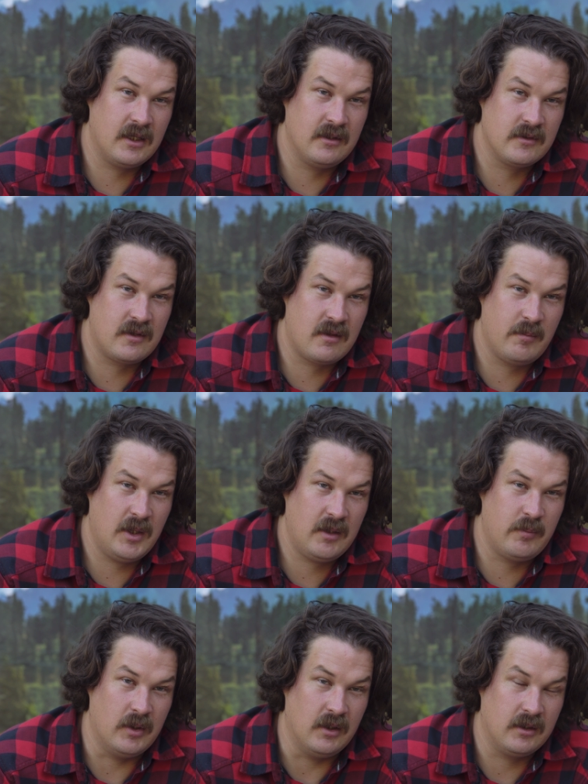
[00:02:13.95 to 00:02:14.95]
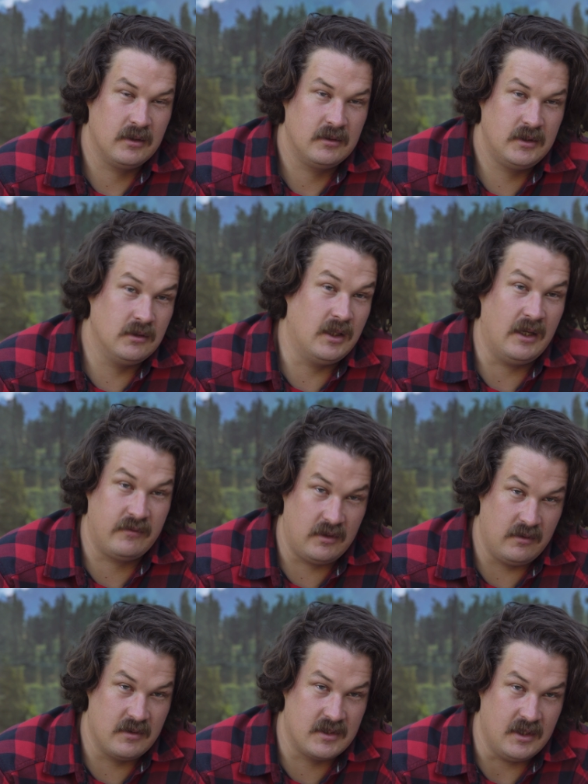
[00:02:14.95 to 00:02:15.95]
get closer to the bike park. You'll have
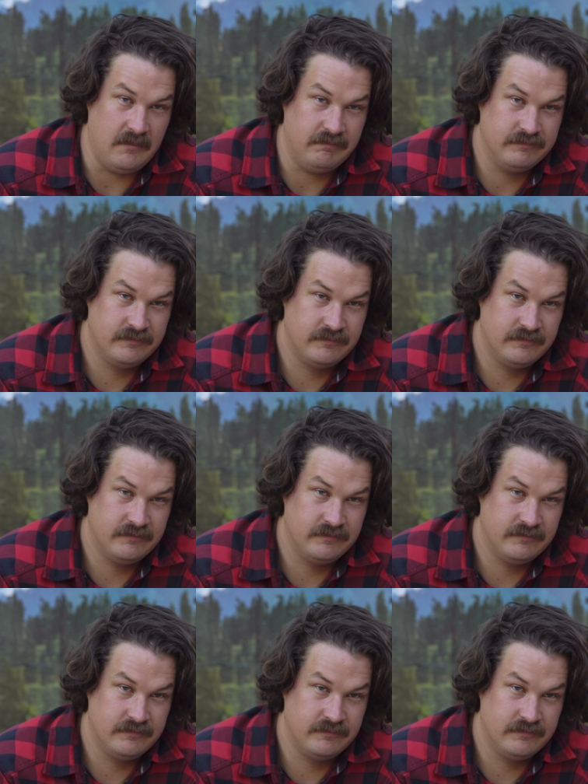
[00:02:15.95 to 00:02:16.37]
to do the same.